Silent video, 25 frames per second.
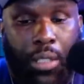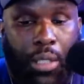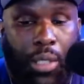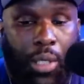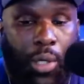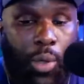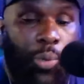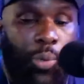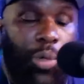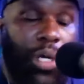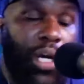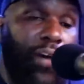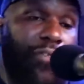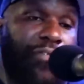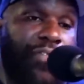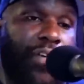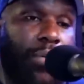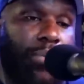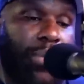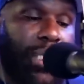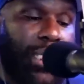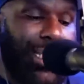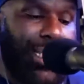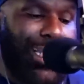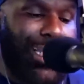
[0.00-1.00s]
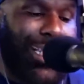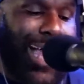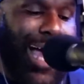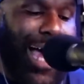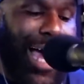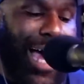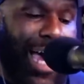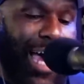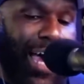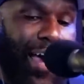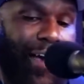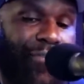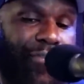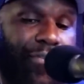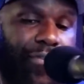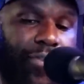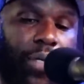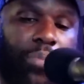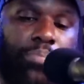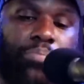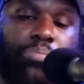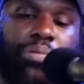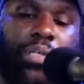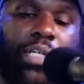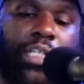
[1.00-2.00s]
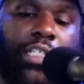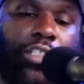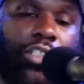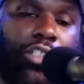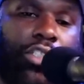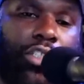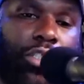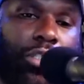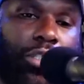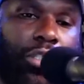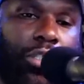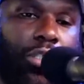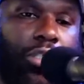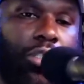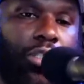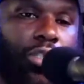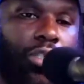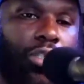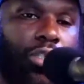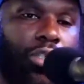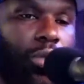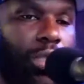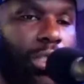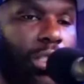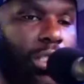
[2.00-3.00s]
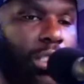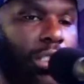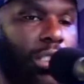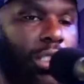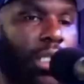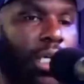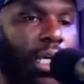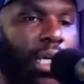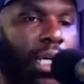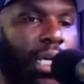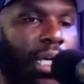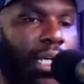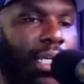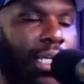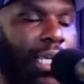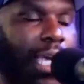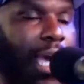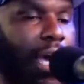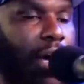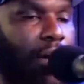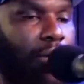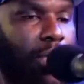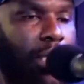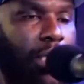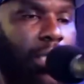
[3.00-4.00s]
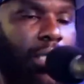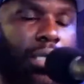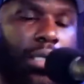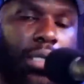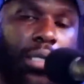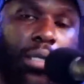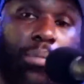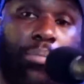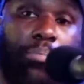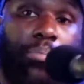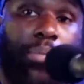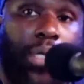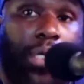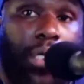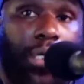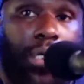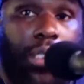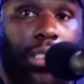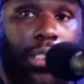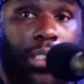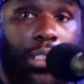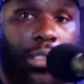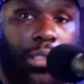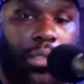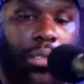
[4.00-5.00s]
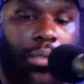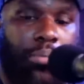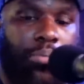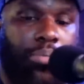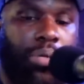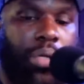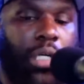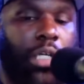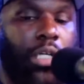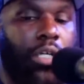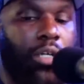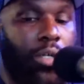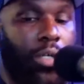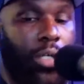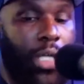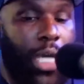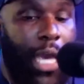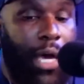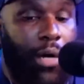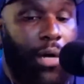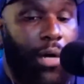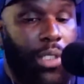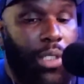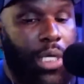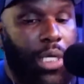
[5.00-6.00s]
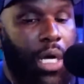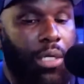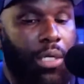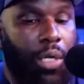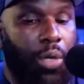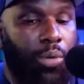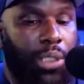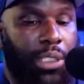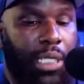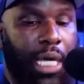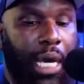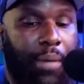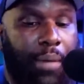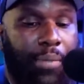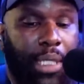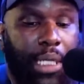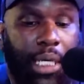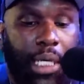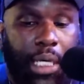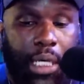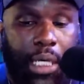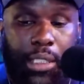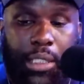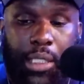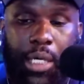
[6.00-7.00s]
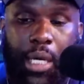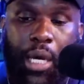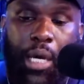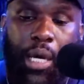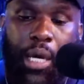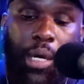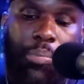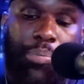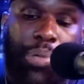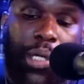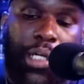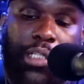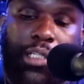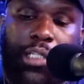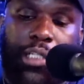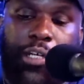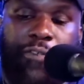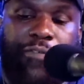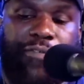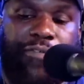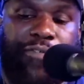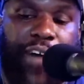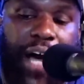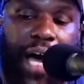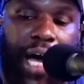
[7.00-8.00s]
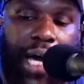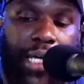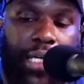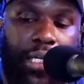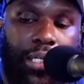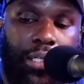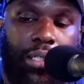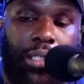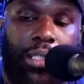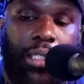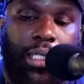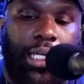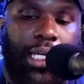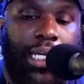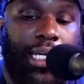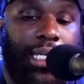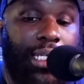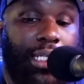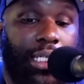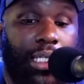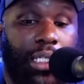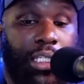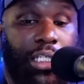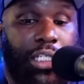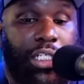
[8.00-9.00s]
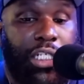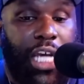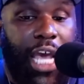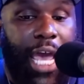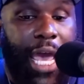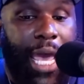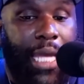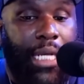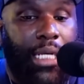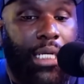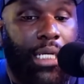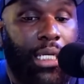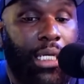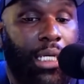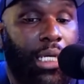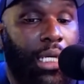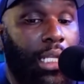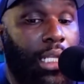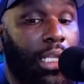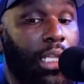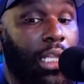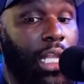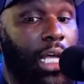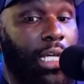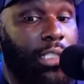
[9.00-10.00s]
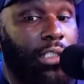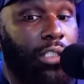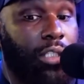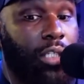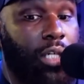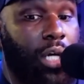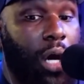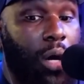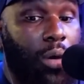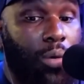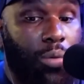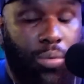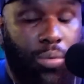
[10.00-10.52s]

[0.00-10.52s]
We are filming live from Prince George's County, Maryland. Pretty Girl County. Y'all know what time it is. Put the fire in the chat. Let's go.